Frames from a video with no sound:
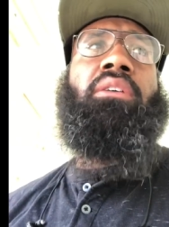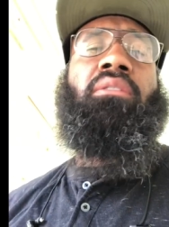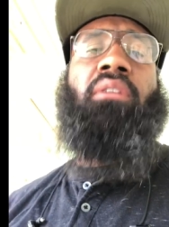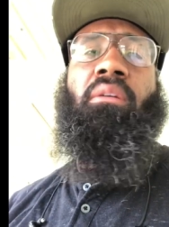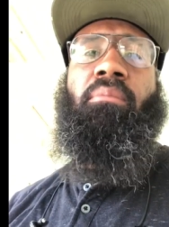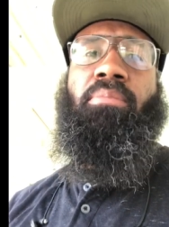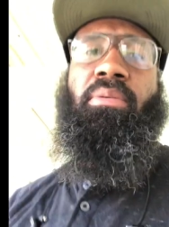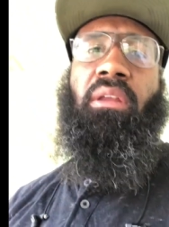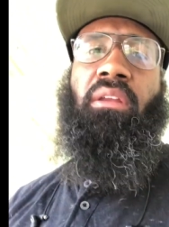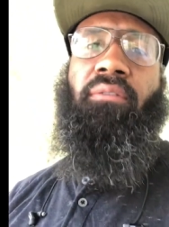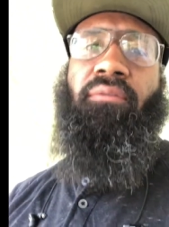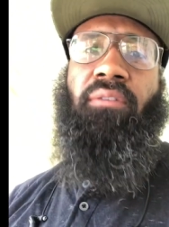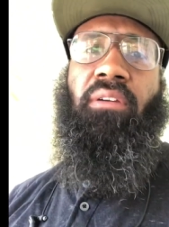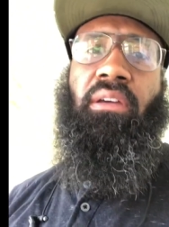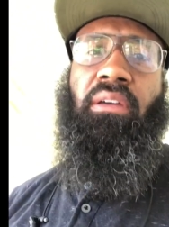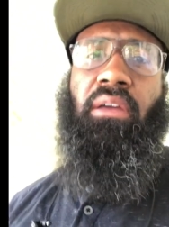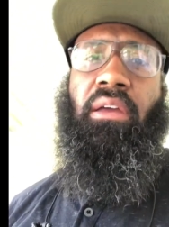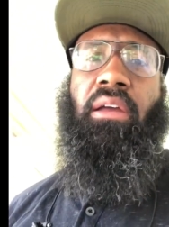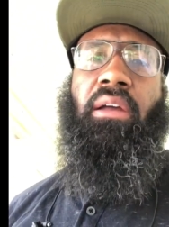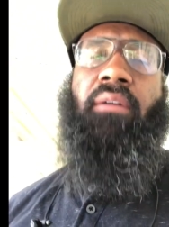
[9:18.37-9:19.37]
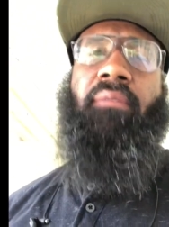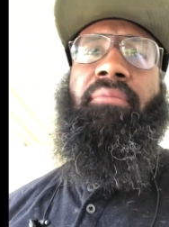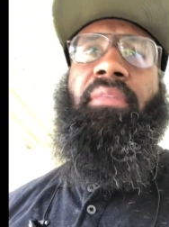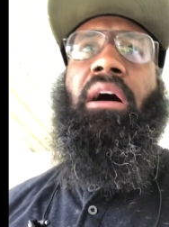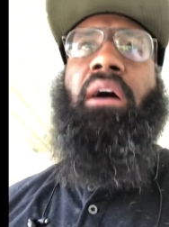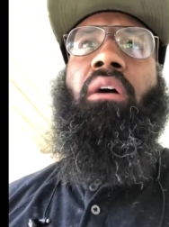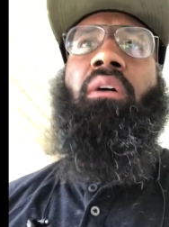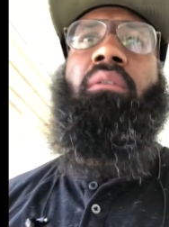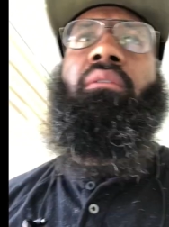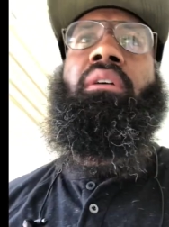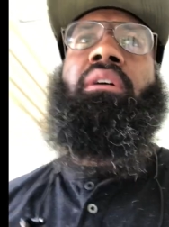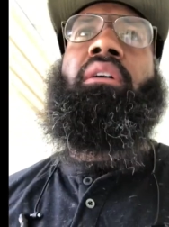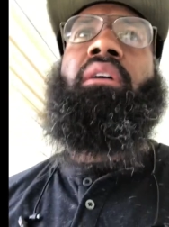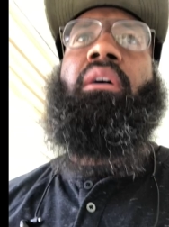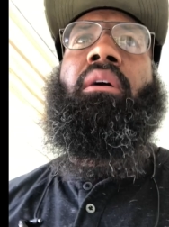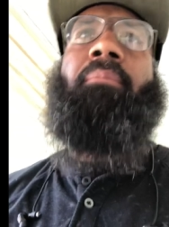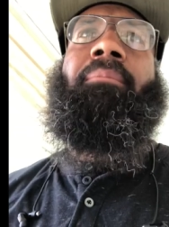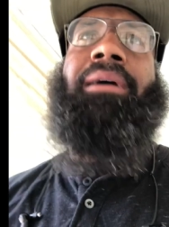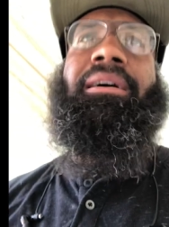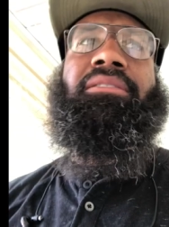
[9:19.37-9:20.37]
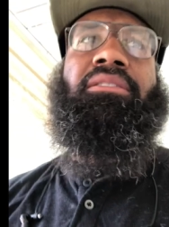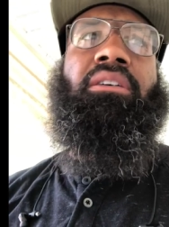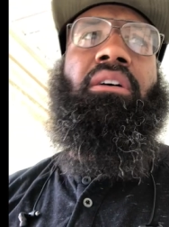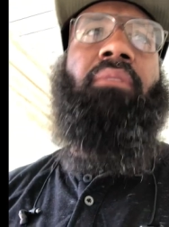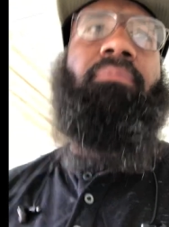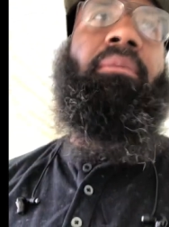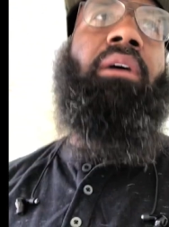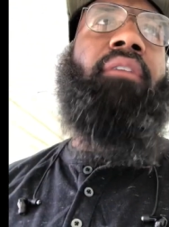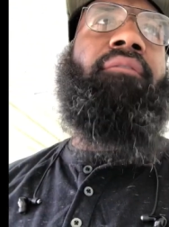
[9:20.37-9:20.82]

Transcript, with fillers: going to benefit not only myself, my